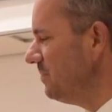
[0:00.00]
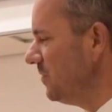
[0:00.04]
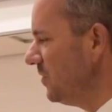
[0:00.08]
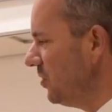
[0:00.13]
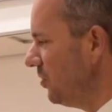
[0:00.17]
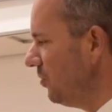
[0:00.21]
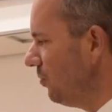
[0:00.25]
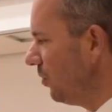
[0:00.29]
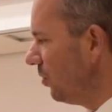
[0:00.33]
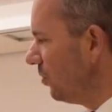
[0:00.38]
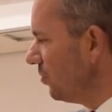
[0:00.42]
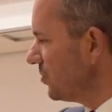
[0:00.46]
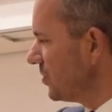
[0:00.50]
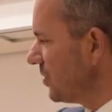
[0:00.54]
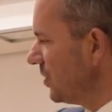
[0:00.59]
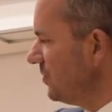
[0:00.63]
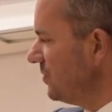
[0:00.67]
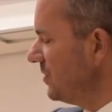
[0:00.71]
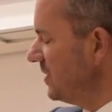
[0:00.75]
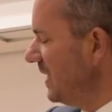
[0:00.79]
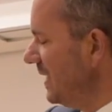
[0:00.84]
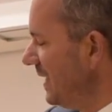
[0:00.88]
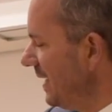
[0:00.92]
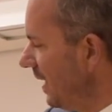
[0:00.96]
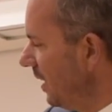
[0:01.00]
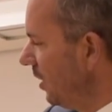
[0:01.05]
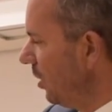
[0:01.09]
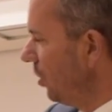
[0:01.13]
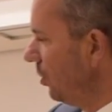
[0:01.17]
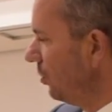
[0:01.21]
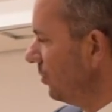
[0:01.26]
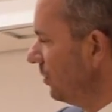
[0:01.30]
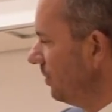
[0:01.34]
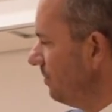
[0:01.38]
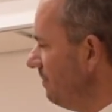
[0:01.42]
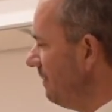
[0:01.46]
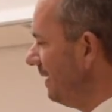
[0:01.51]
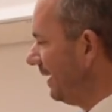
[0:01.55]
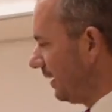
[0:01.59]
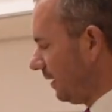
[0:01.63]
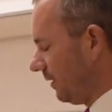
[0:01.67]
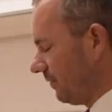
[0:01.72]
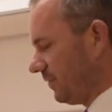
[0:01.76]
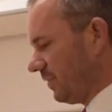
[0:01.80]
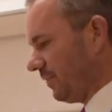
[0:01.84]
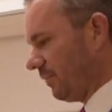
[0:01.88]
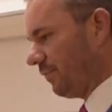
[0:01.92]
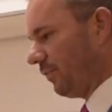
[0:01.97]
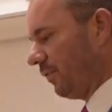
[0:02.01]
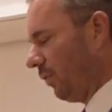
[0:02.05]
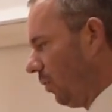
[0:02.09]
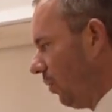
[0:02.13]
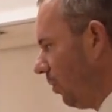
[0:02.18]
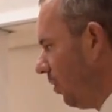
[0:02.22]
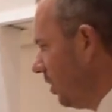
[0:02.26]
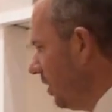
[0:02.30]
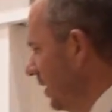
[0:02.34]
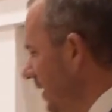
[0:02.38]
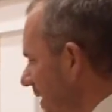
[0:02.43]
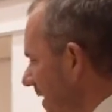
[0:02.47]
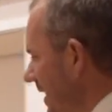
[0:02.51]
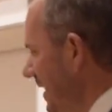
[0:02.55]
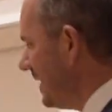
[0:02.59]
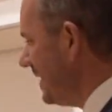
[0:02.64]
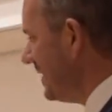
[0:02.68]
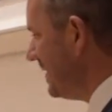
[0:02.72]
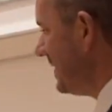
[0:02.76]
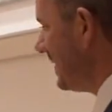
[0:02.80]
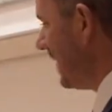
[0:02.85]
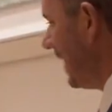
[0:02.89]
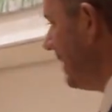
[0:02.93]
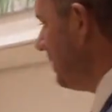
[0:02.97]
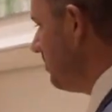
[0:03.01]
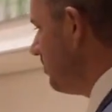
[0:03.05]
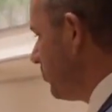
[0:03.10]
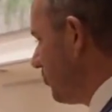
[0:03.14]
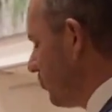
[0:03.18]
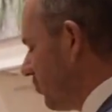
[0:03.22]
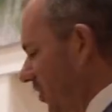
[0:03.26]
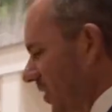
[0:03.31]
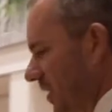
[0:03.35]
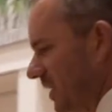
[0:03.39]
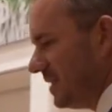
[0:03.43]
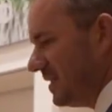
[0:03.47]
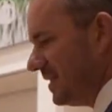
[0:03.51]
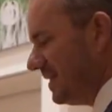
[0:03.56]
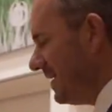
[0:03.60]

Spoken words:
You will also see along the middle of the floor is a bright